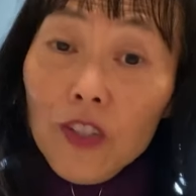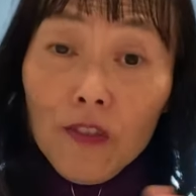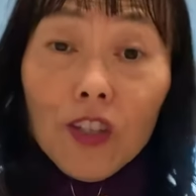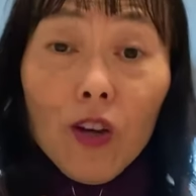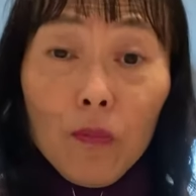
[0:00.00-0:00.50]

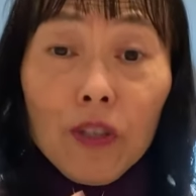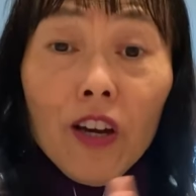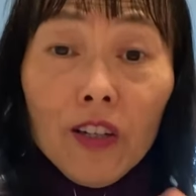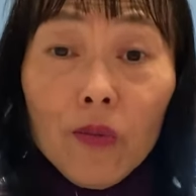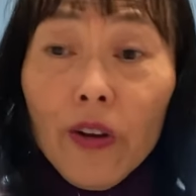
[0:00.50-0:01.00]
even go
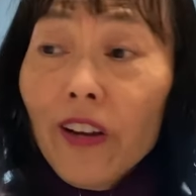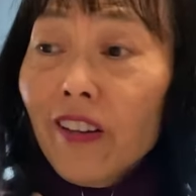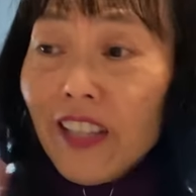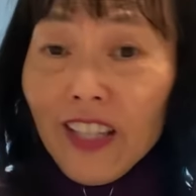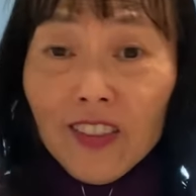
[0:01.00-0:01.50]
beyond aware
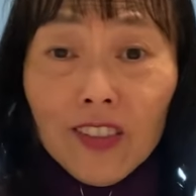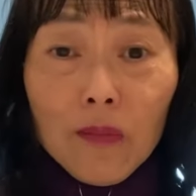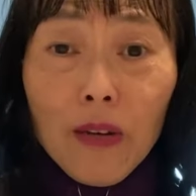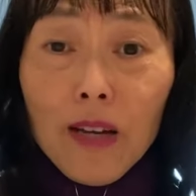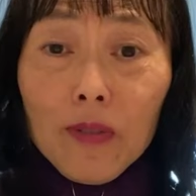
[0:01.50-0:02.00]
and get into the
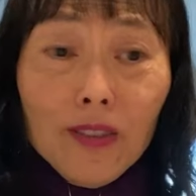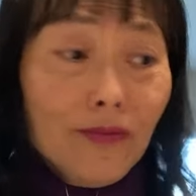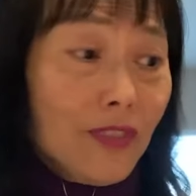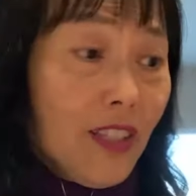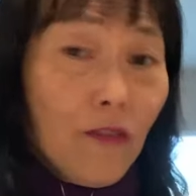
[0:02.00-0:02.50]
Bible
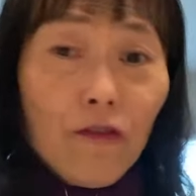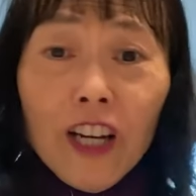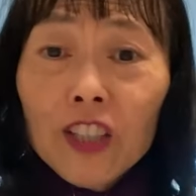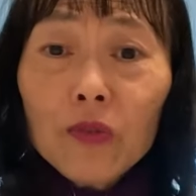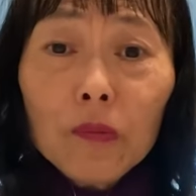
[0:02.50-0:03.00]
and
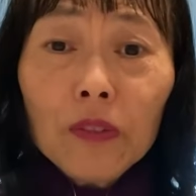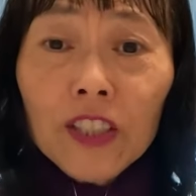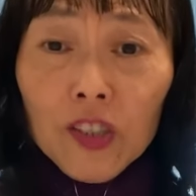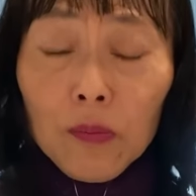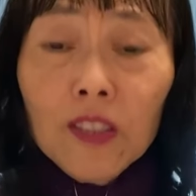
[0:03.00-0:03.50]
find the
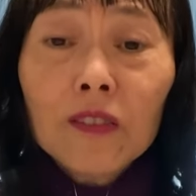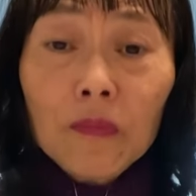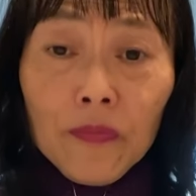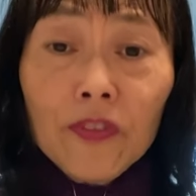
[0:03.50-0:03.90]
replacement